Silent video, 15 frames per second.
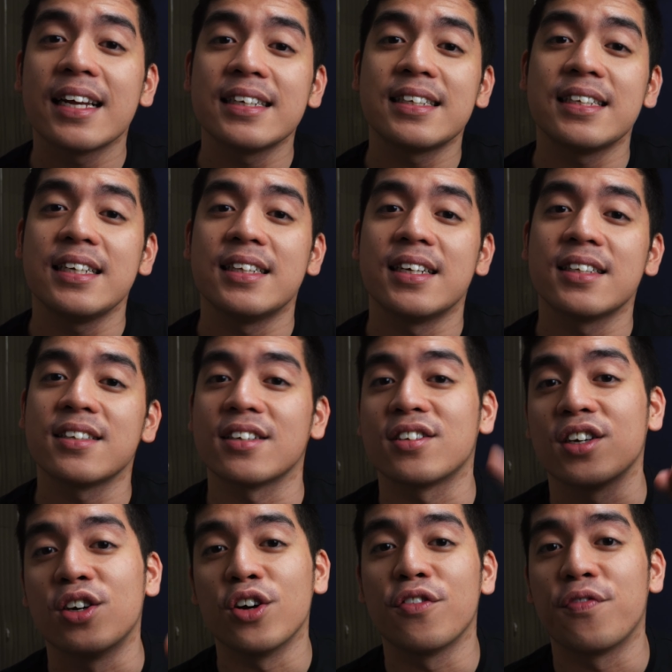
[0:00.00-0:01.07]
I see this as
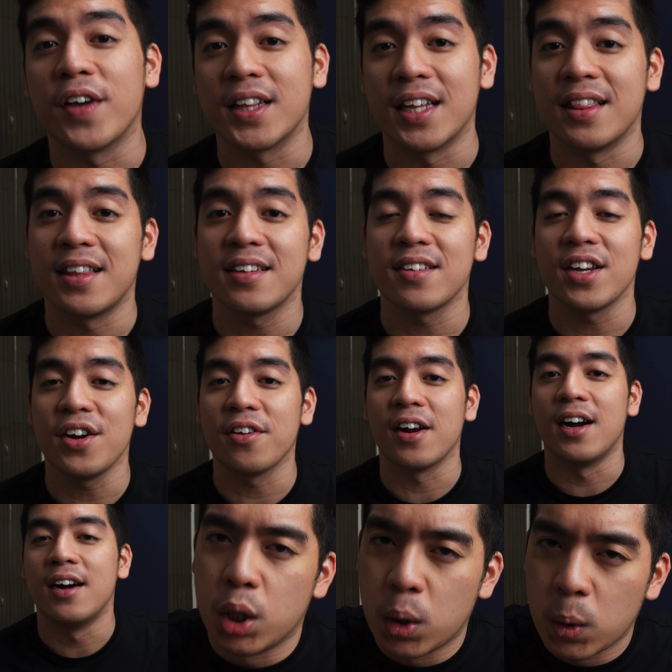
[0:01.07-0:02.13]
a good fit in this
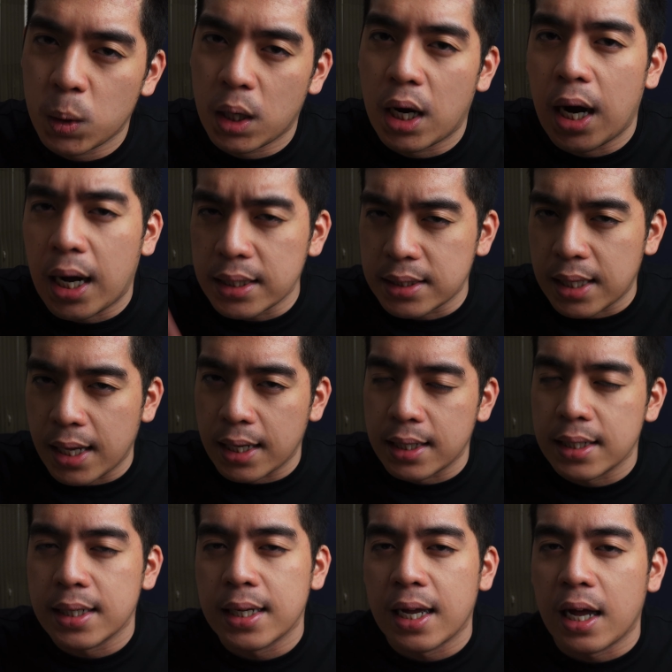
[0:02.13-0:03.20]
era. Though, hot take,
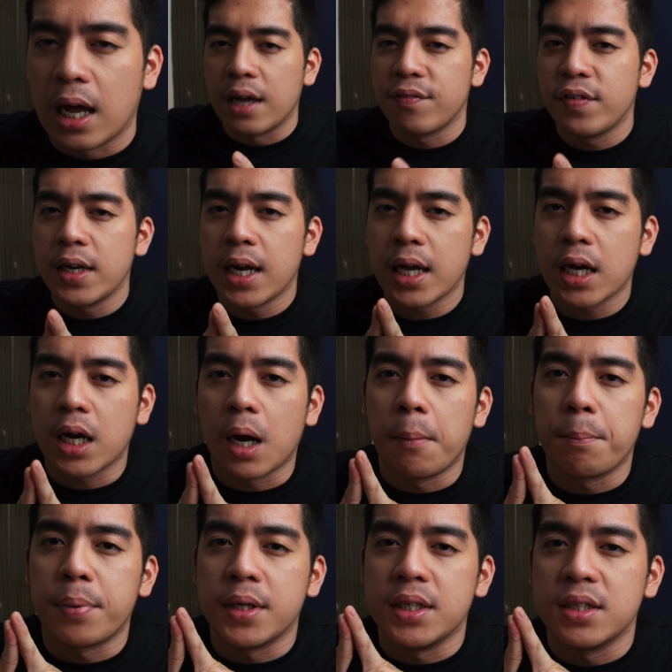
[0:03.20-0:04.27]
I feel like
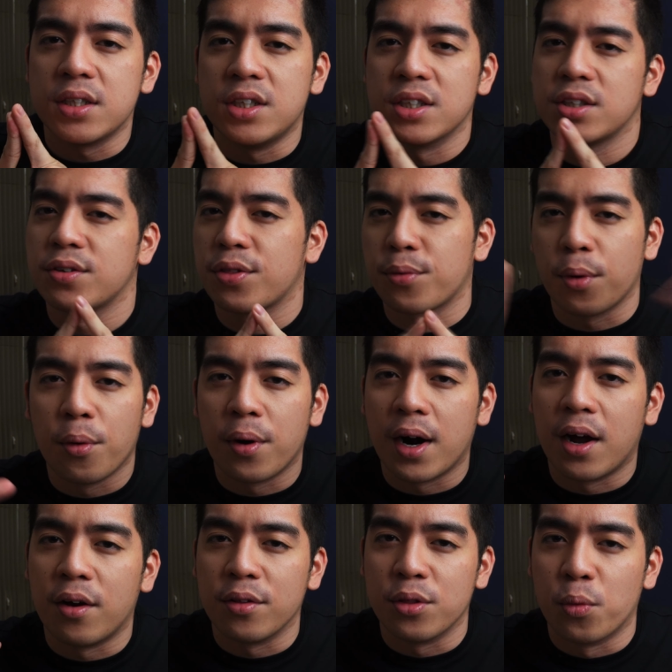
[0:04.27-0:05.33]
companies just throw
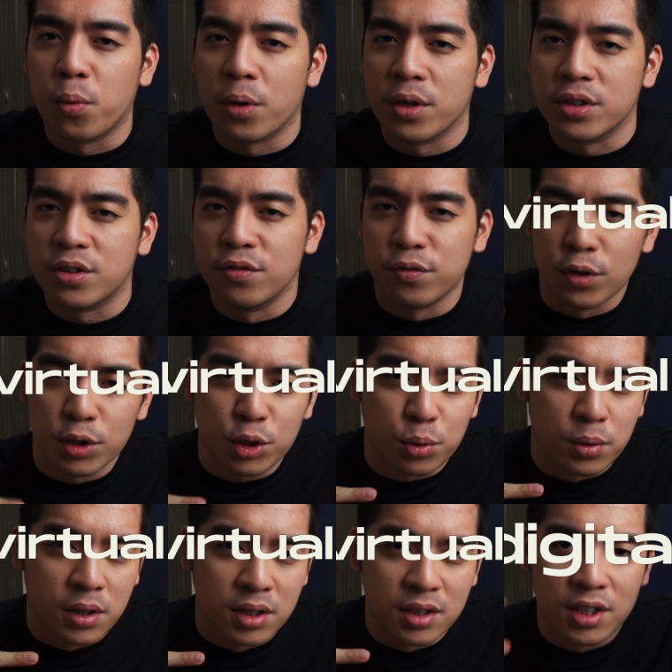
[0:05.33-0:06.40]
around the words
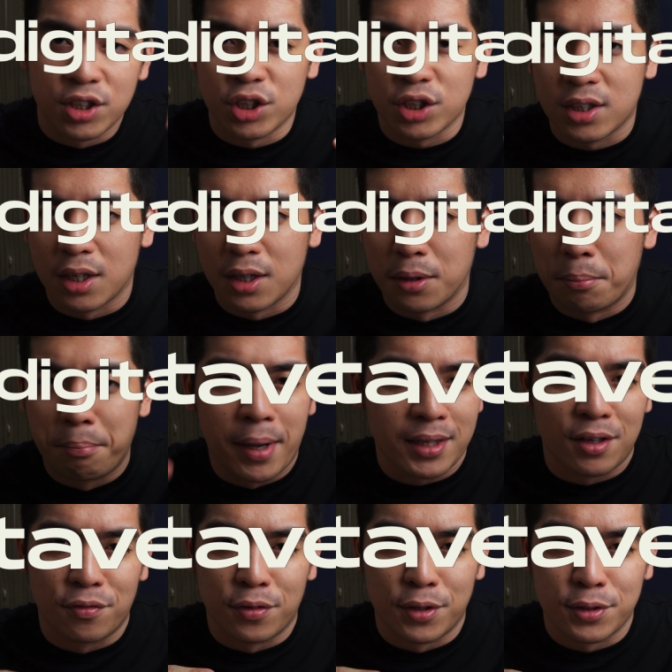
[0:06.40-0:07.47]
virtual, digital,
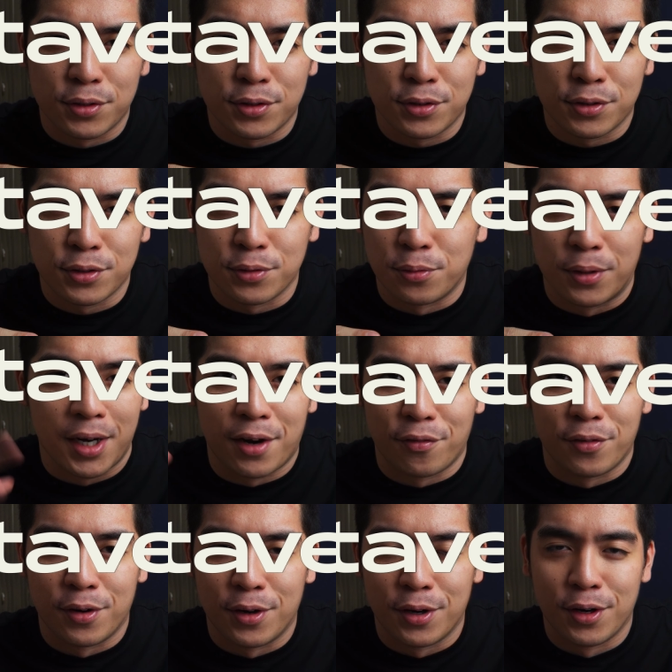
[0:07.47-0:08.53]
metaverse,
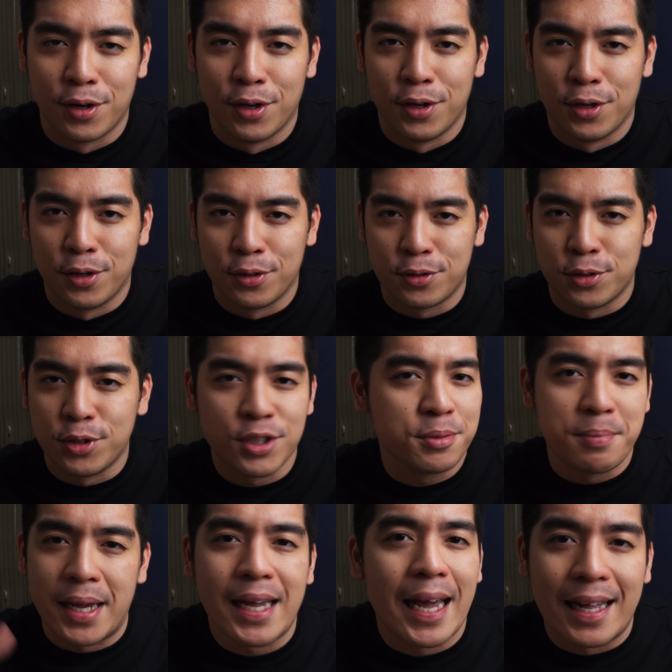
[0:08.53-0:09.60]
whatever, to just
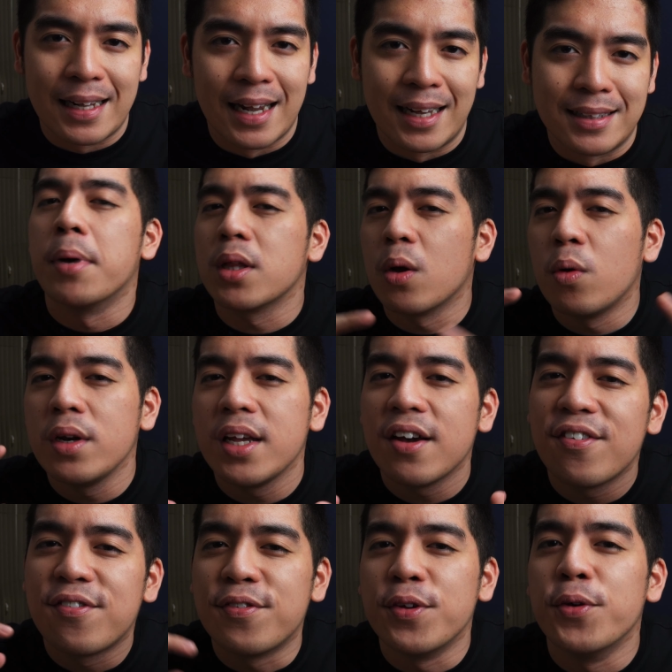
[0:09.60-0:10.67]
make headlines. But only a
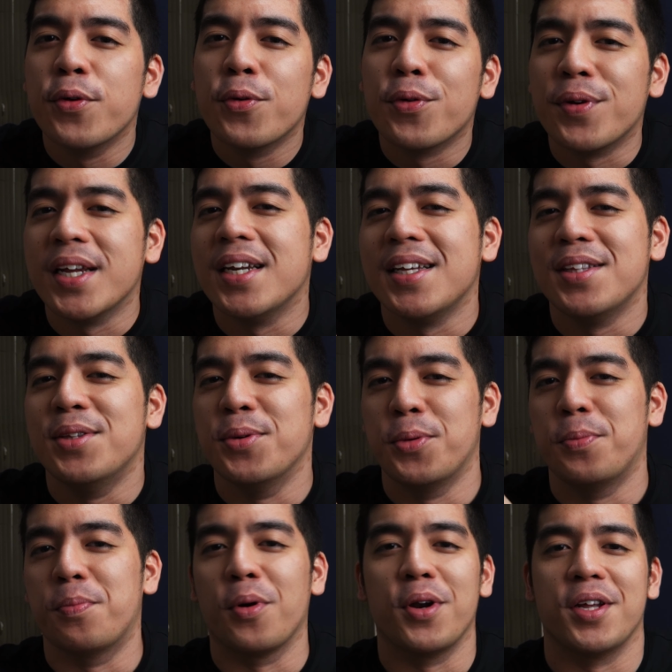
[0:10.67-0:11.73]
few really
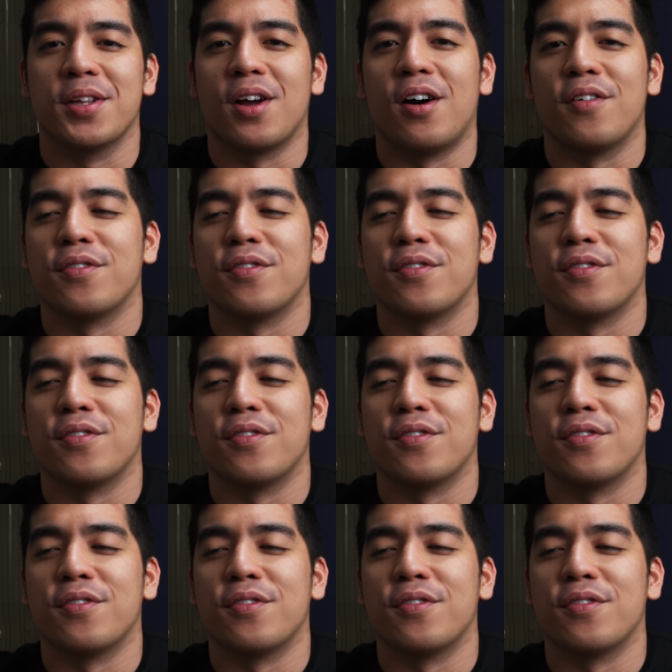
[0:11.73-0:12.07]
do pull it off.